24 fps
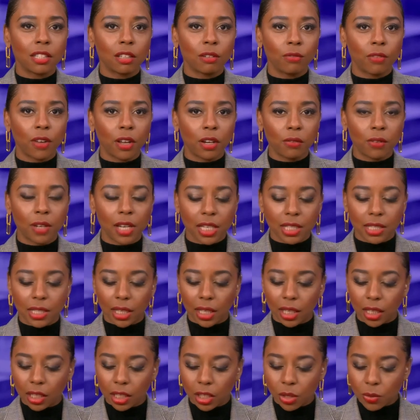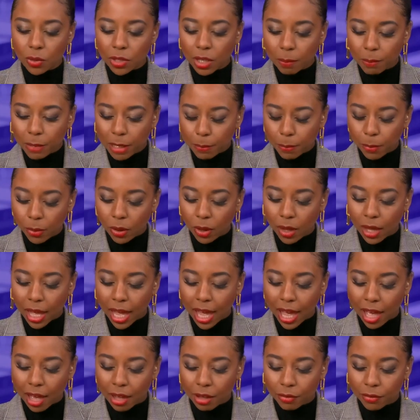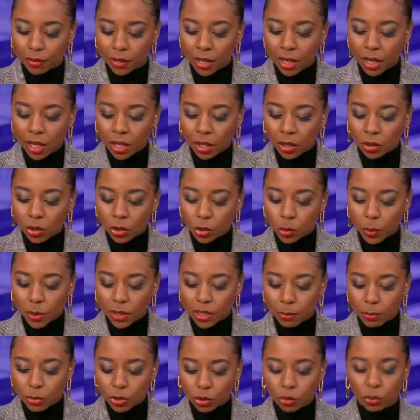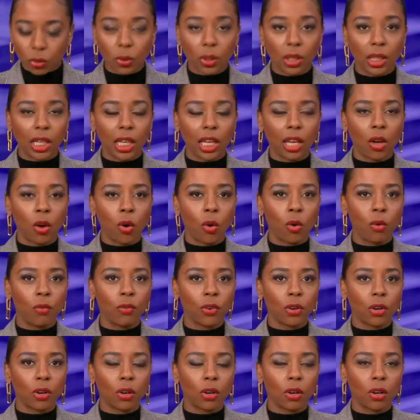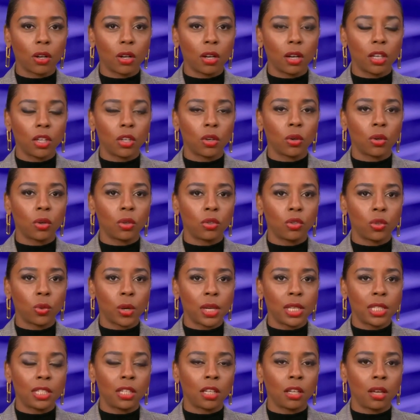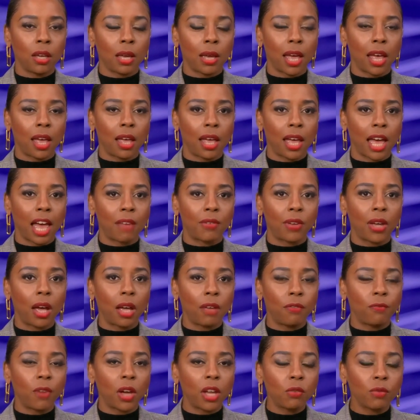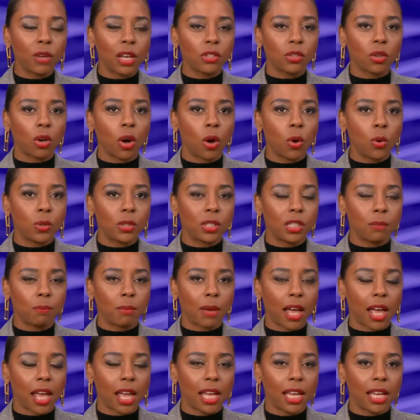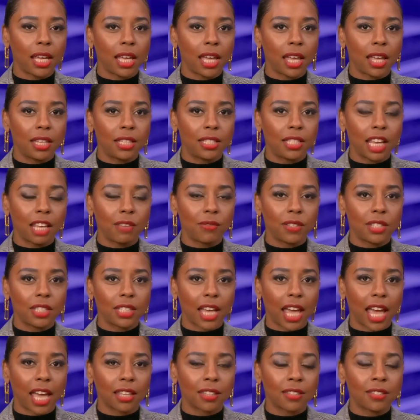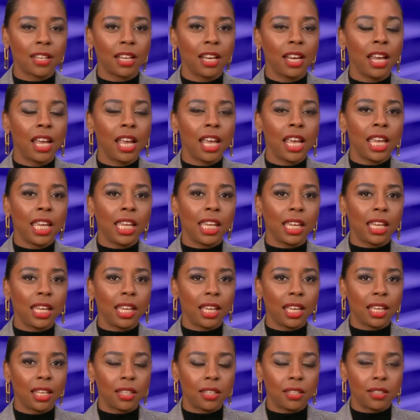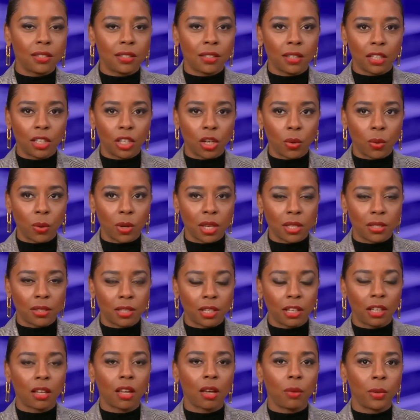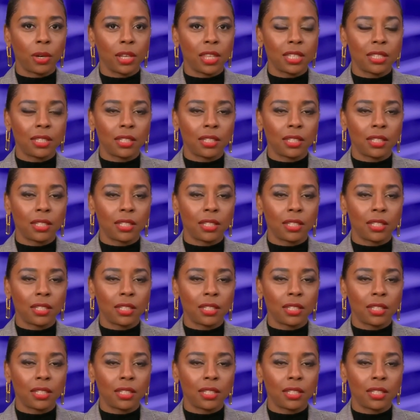and fundraising, some people have looked with some scrutiny over your choice to have a fundraiser hosted by David Sachs. He is, one of these